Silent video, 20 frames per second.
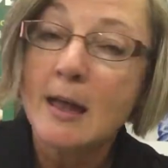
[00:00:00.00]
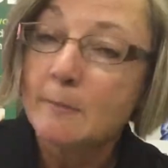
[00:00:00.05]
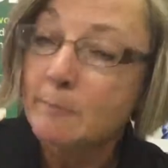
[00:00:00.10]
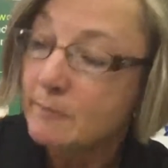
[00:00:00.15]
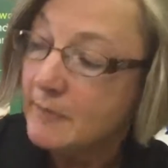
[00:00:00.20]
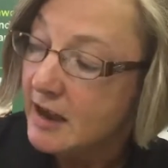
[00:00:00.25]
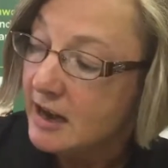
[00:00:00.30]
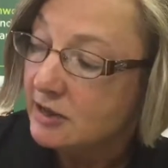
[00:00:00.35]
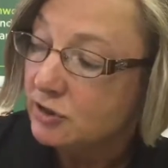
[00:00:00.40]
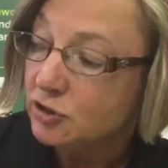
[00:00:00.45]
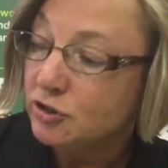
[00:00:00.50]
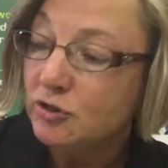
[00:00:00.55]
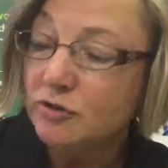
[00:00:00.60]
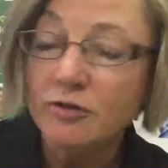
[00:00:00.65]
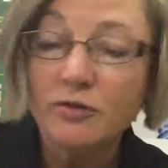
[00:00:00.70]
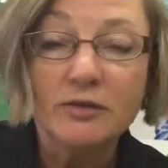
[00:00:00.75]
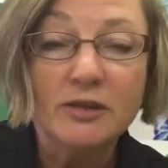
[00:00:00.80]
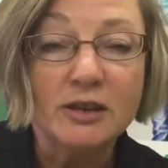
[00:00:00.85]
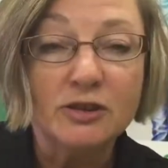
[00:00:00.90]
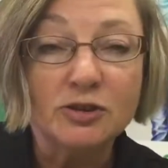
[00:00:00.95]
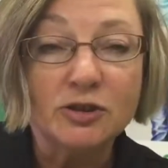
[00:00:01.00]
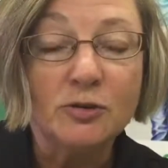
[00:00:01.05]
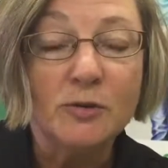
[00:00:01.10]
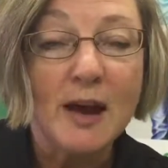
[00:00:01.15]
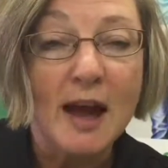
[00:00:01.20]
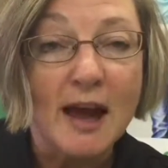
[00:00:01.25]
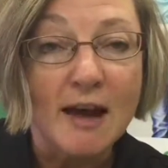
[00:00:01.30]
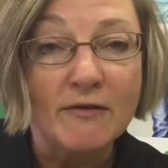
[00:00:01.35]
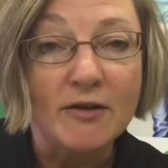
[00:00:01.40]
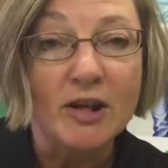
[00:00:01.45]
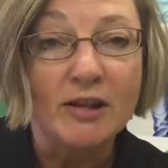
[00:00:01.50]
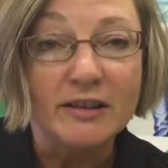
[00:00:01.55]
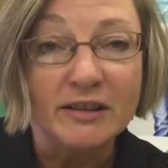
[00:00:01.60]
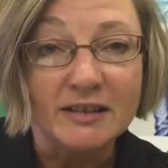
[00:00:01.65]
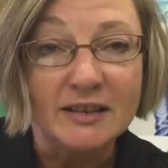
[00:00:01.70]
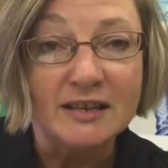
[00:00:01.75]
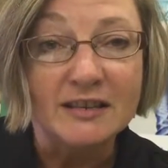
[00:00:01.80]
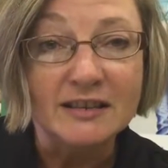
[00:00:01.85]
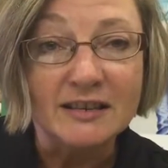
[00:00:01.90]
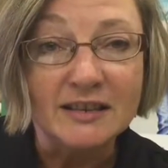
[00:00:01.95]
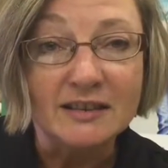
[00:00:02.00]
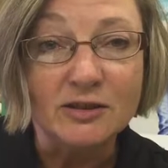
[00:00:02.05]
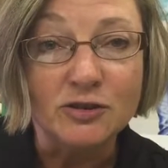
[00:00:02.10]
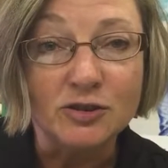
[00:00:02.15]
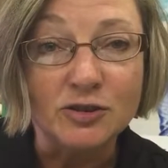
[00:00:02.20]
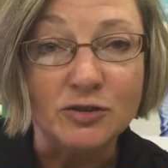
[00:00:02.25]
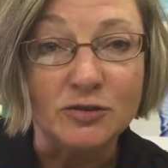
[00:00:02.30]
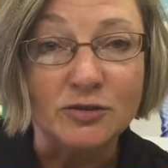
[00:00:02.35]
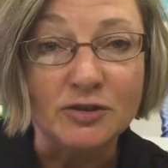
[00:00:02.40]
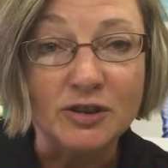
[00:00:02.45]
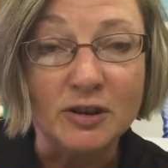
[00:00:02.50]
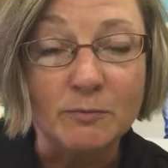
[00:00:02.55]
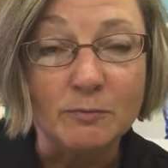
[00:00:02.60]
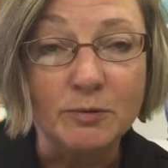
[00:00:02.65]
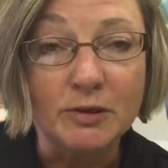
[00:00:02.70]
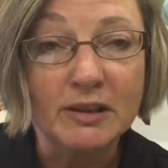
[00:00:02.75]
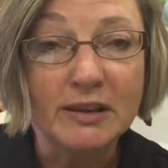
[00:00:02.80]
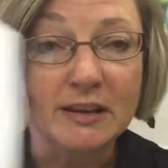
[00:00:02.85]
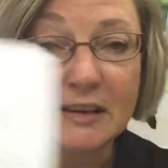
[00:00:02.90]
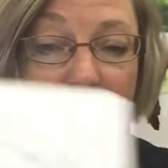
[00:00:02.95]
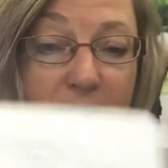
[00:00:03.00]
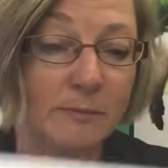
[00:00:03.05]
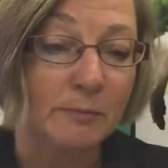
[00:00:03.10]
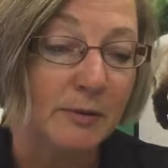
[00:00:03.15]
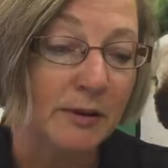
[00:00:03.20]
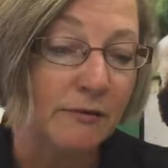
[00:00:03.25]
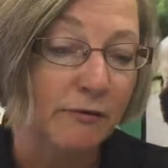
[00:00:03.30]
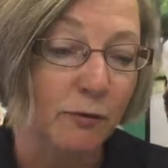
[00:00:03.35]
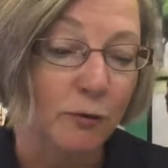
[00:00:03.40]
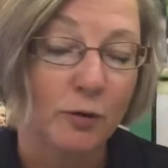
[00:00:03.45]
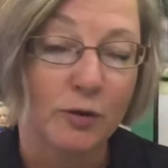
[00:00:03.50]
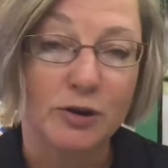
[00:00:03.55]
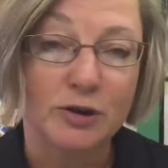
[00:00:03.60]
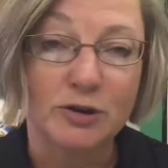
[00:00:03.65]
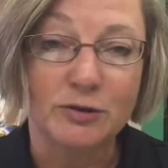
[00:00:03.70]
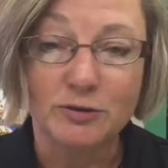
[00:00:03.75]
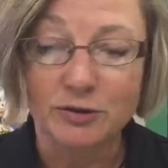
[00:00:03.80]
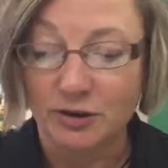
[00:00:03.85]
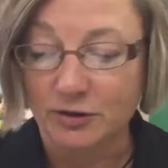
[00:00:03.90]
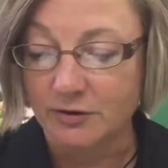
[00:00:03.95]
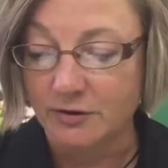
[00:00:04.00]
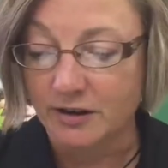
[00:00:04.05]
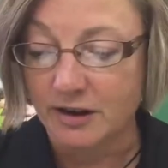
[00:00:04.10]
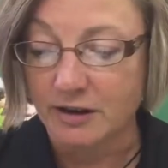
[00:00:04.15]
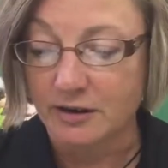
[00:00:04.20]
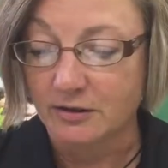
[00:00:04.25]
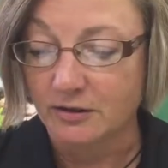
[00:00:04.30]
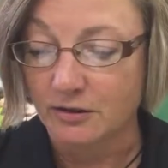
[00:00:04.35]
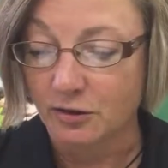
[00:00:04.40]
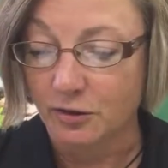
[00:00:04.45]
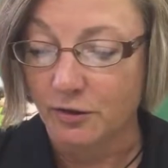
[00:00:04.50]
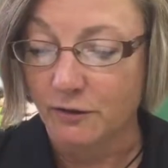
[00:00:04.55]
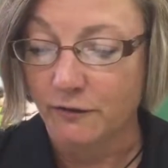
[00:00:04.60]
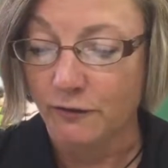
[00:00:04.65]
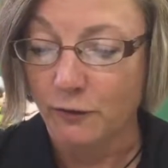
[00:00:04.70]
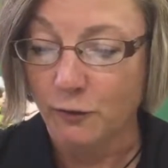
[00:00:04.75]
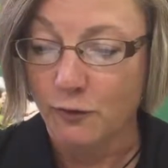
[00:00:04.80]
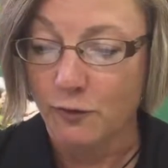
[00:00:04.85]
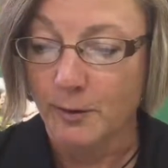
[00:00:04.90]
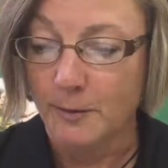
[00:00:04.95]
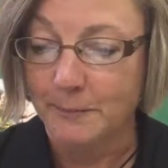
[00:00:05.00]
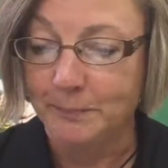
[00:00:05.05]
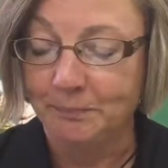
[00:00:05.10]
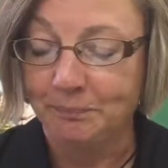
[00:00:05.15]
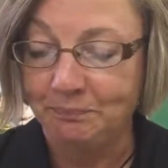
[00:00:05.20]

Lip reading: Make sure that you have all of these signatures completed before you turn in your form.